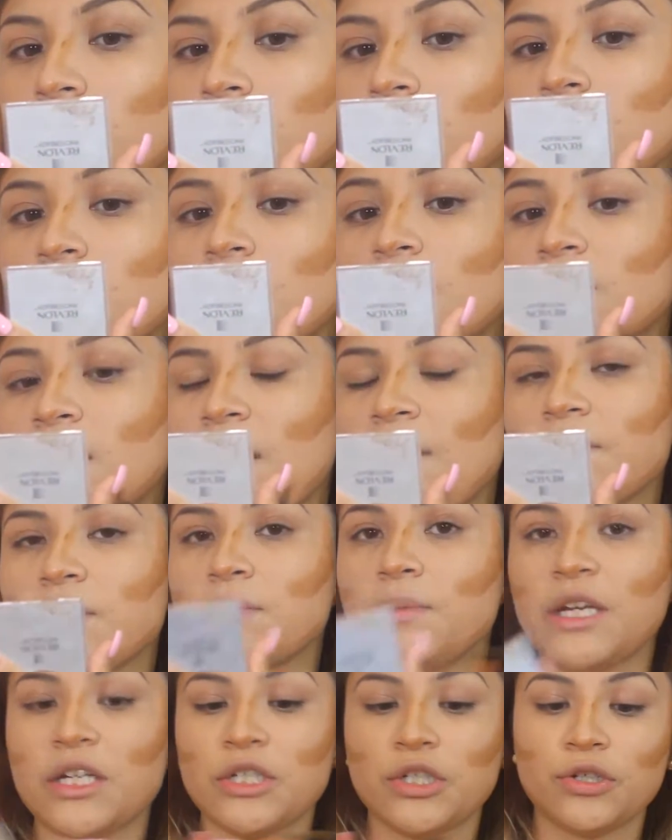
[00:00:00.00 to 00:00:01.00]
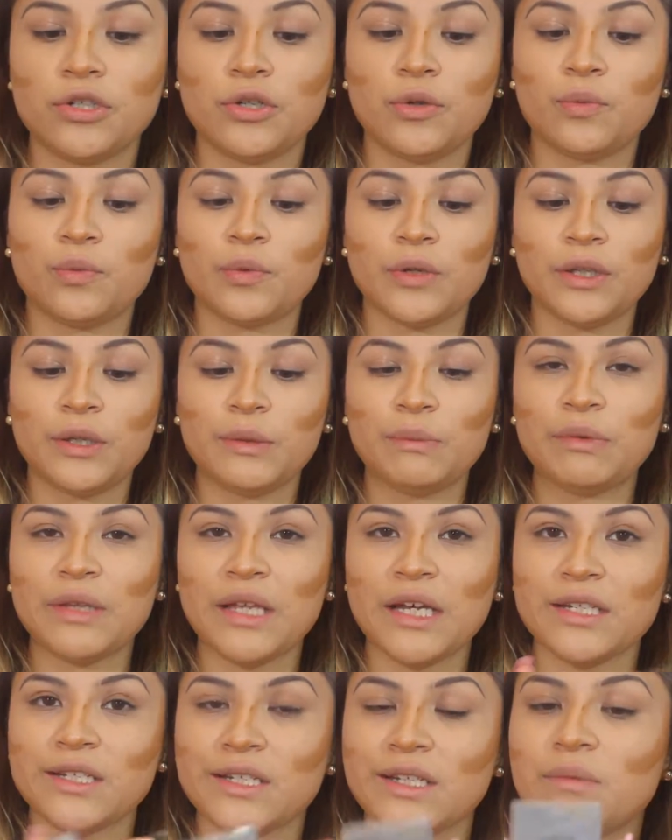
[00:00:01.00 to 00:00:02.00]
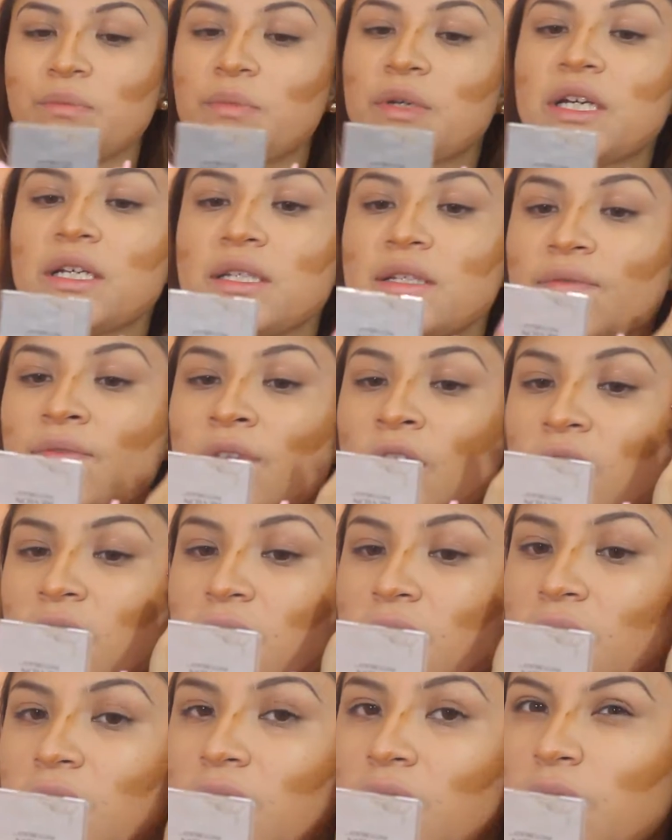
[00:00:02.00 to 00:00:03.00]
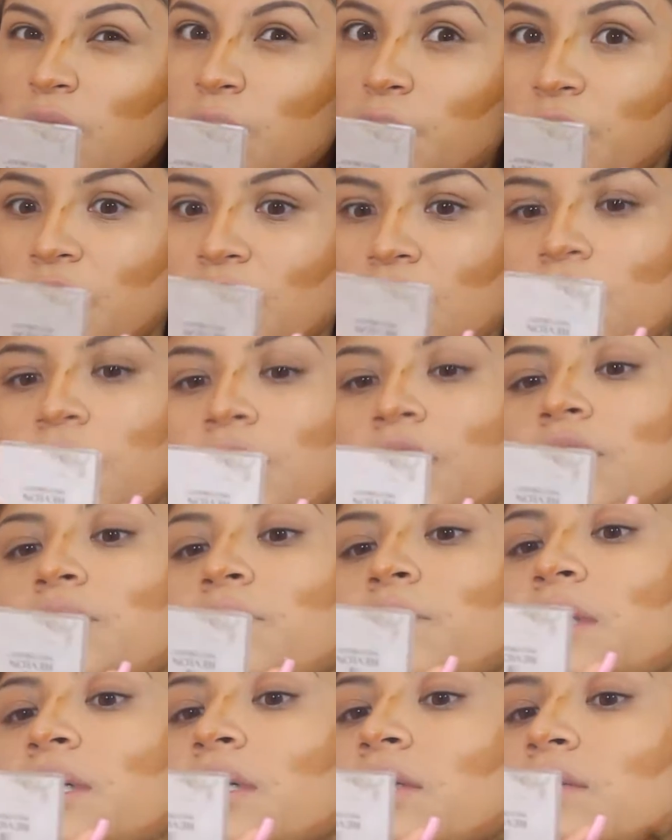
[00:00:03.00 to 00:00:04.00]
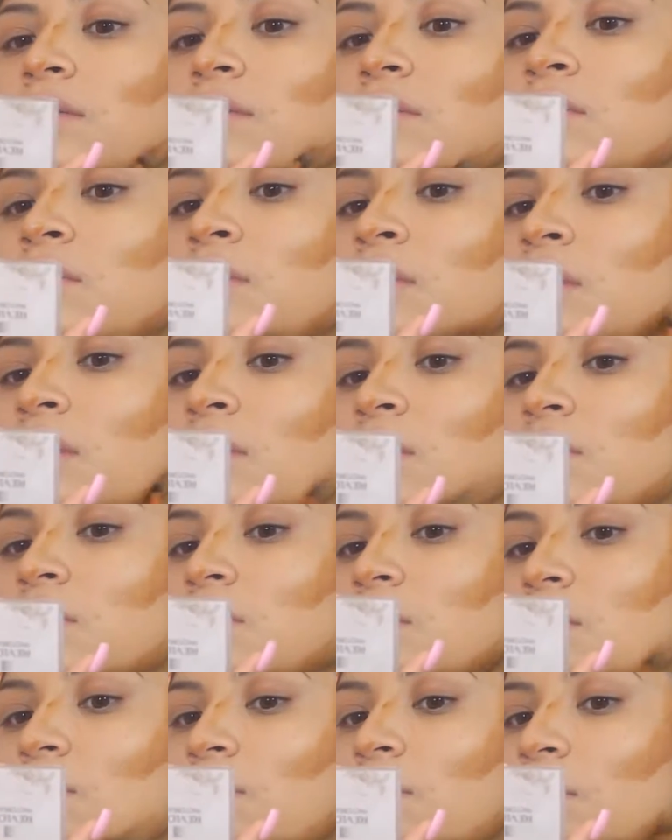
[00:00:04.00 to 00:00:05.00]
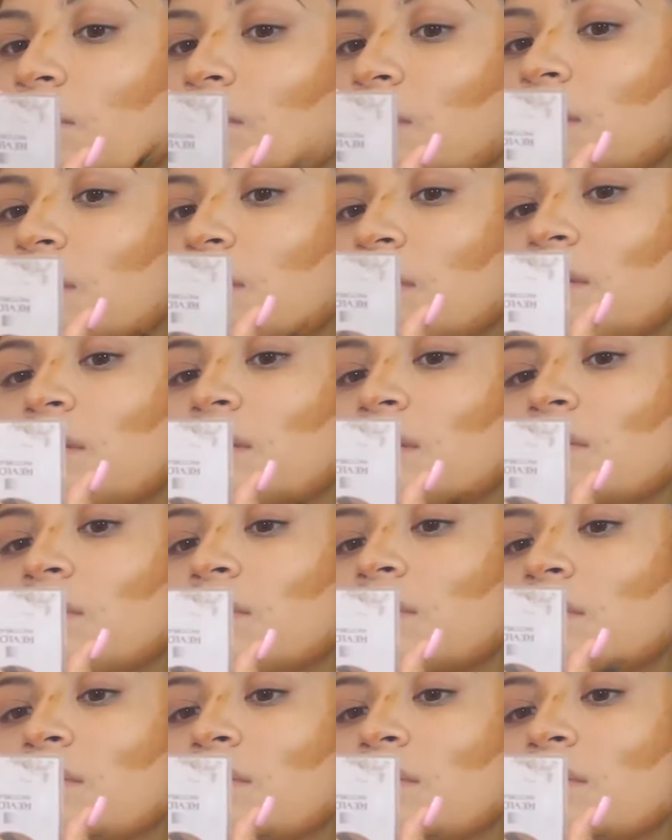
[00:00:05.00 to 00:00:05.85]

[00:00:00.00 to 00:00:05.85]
you just have to make sure you really blend it, because if not, it's going to look pretty weird. But so go ahead and